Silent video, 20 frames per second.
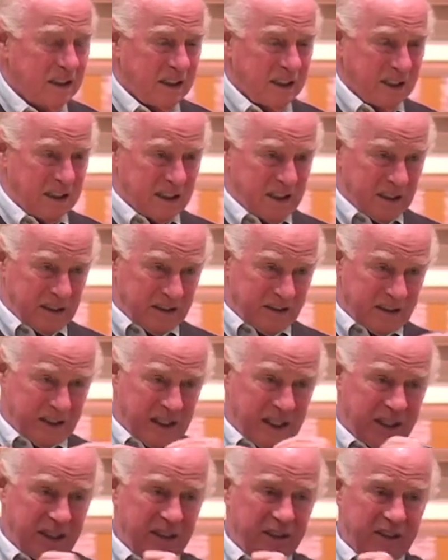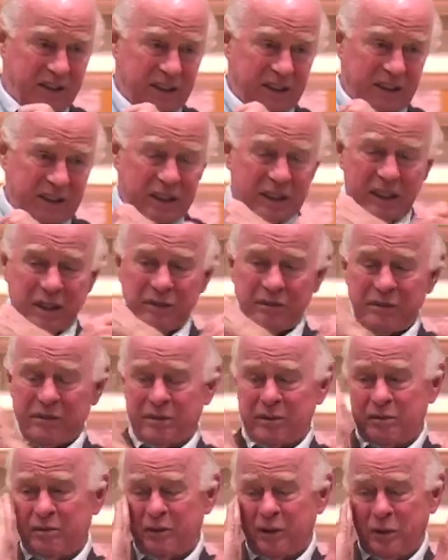And it's the energy that comes
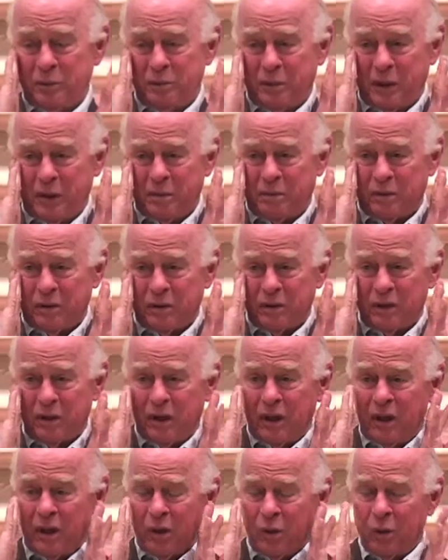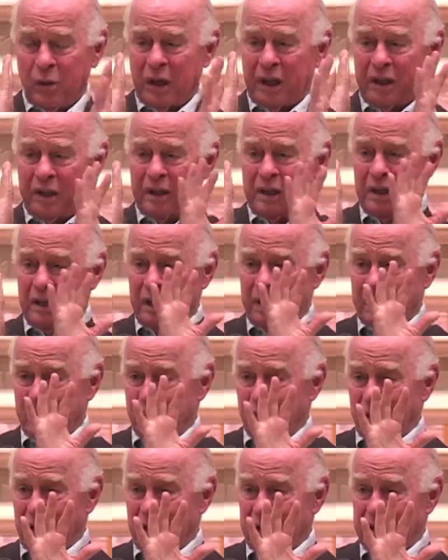from two people. 1 and
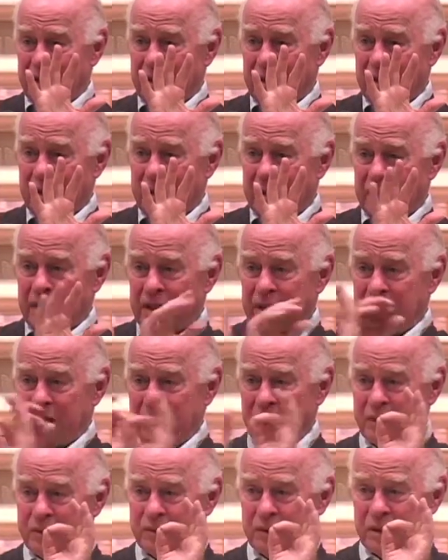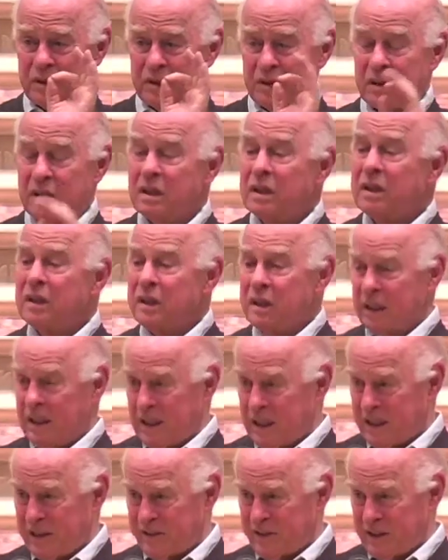1 =
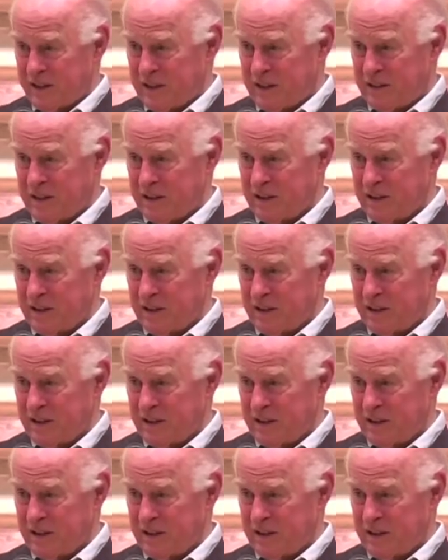11.